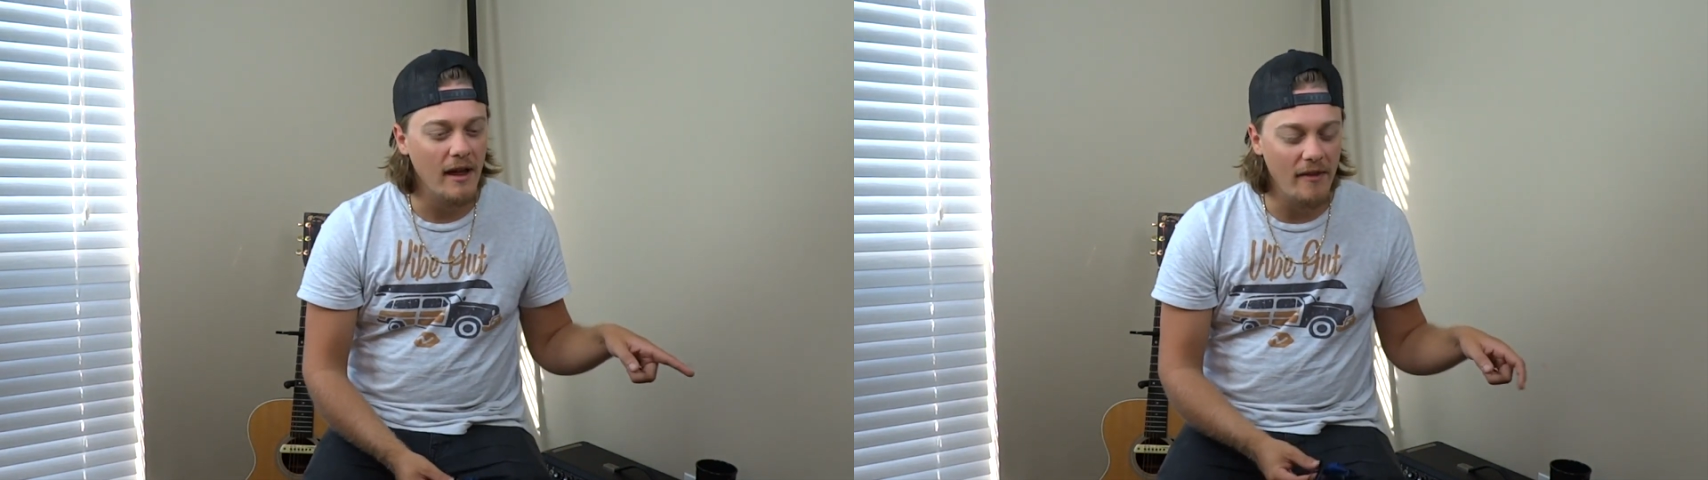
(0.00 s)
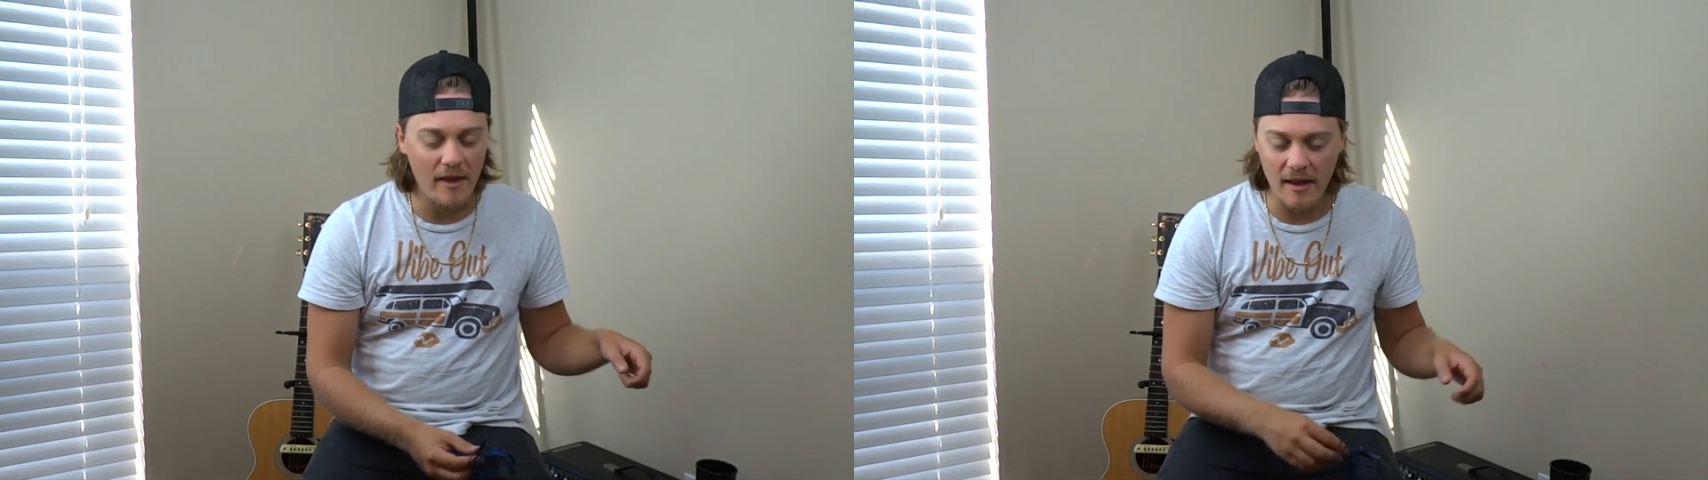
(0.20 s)

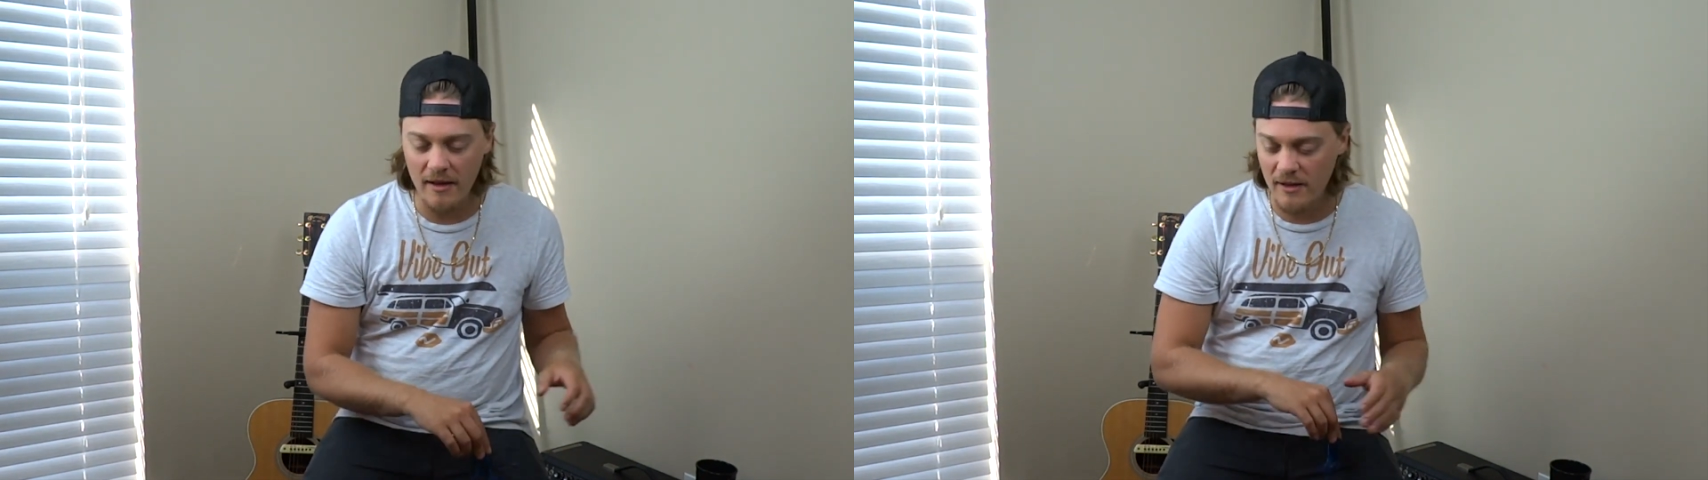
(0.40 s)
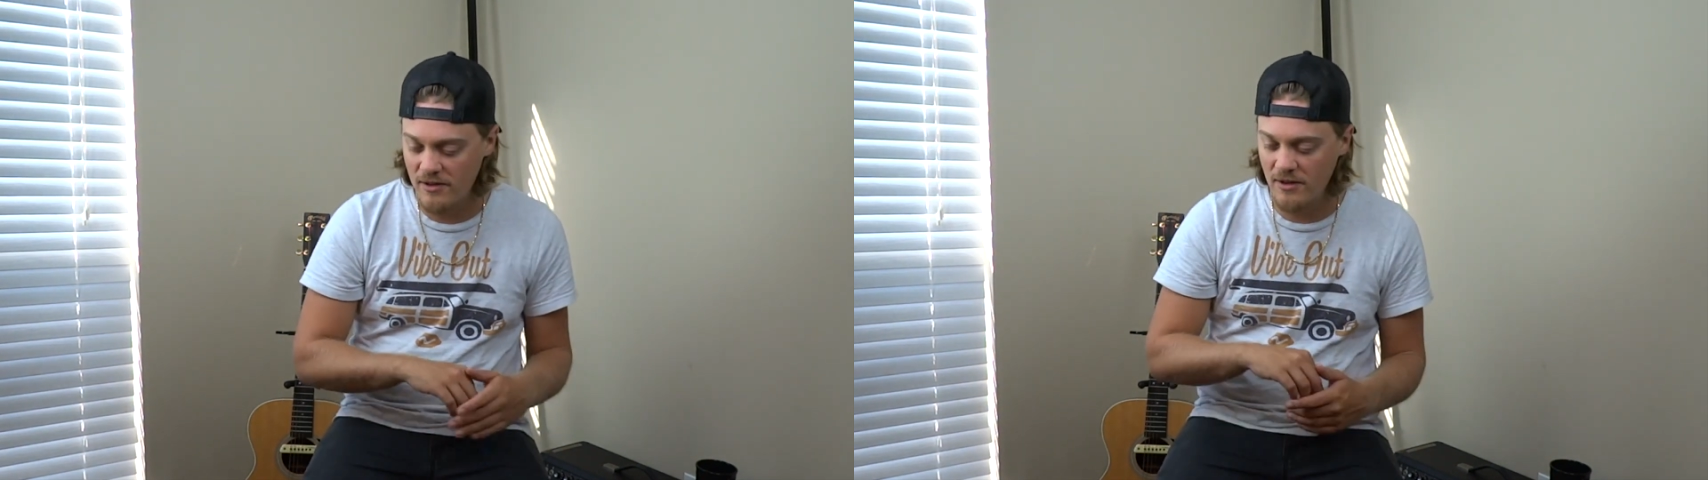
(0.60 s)
And
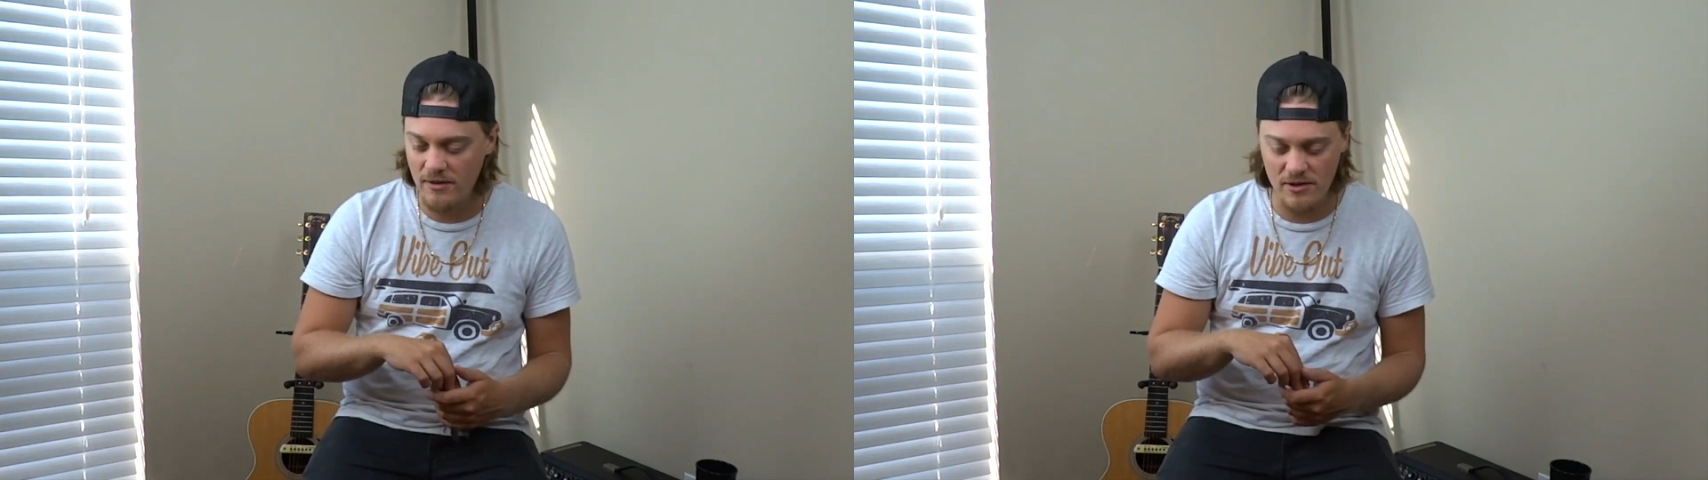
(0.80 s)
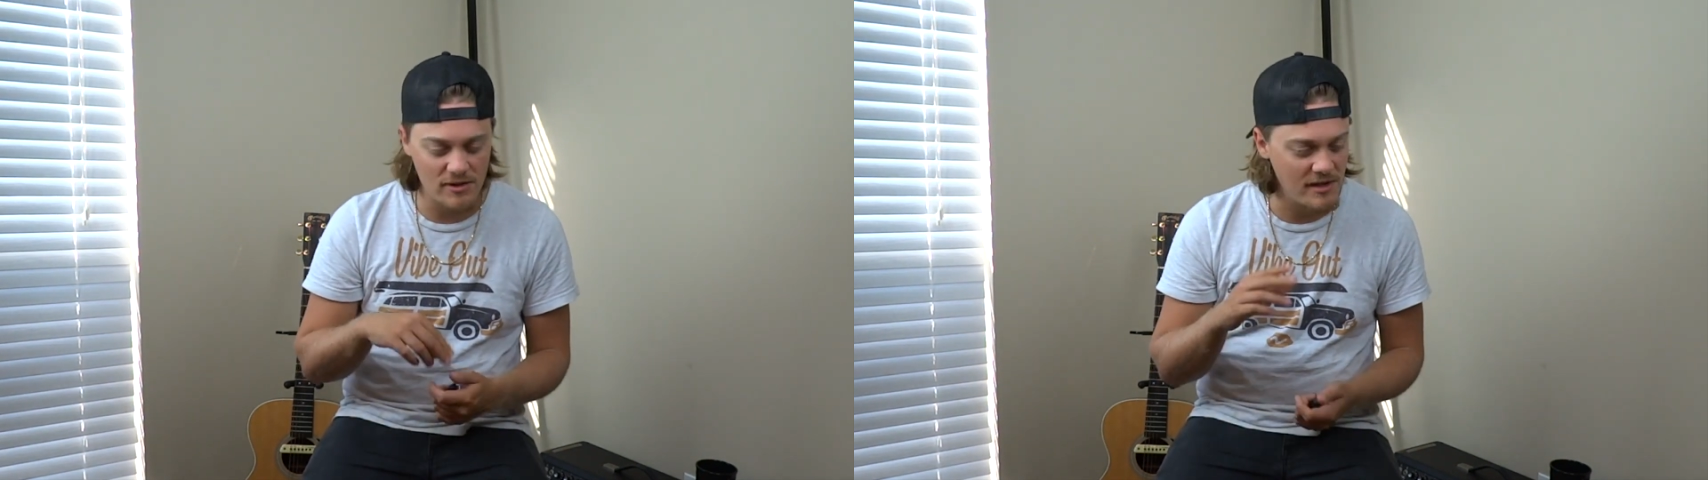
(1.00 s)
then as soon
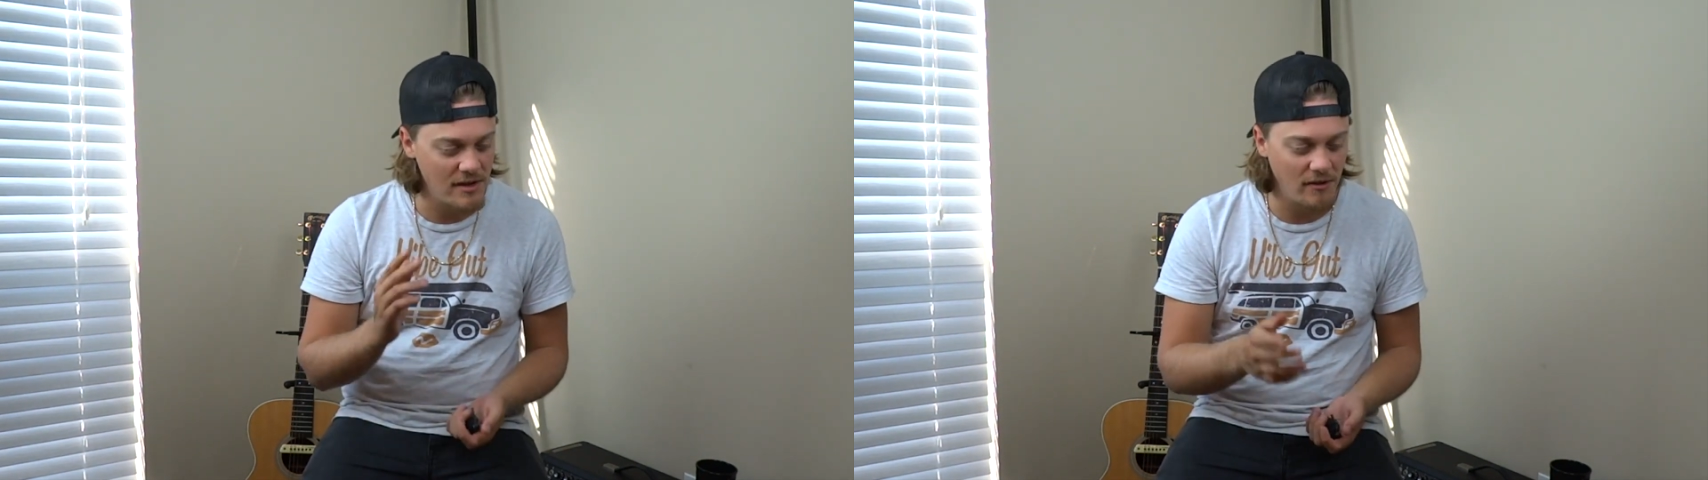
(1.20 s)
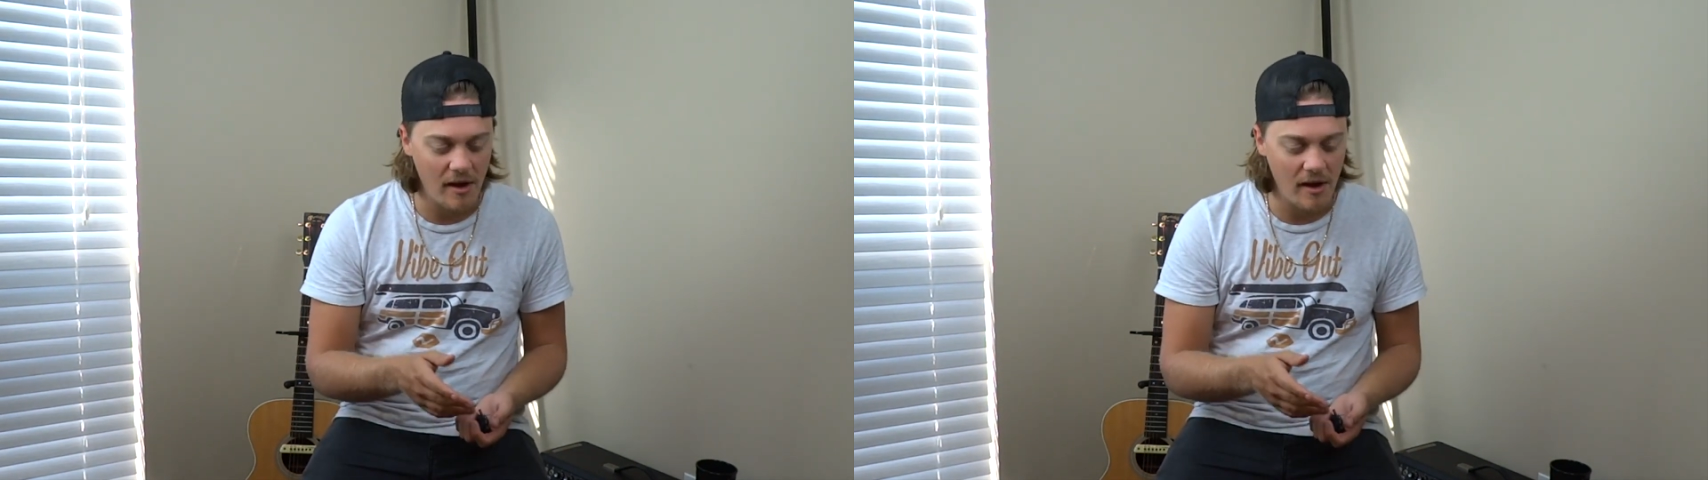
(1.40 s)
as you see the